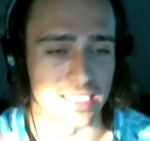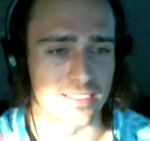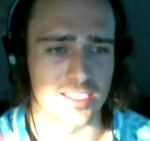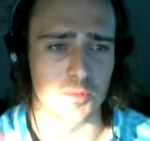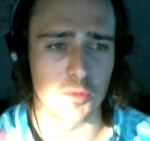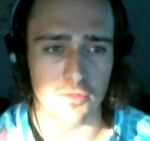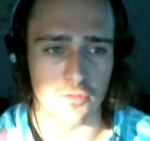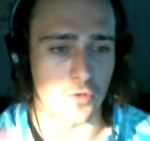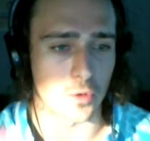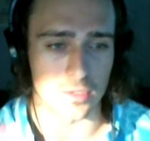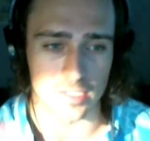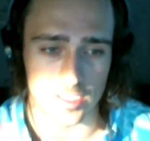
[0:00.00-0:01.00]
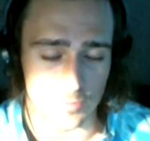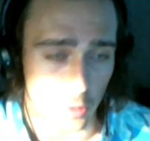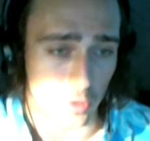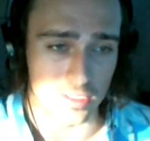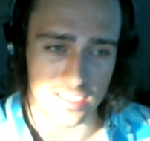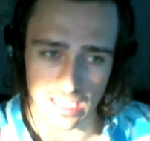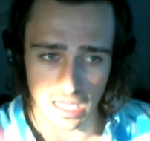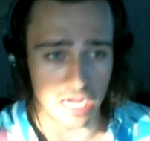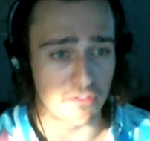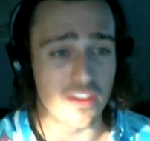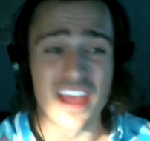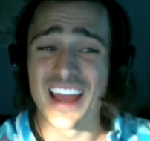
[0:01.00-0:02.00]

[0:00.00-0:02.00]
still moving forward in sports life.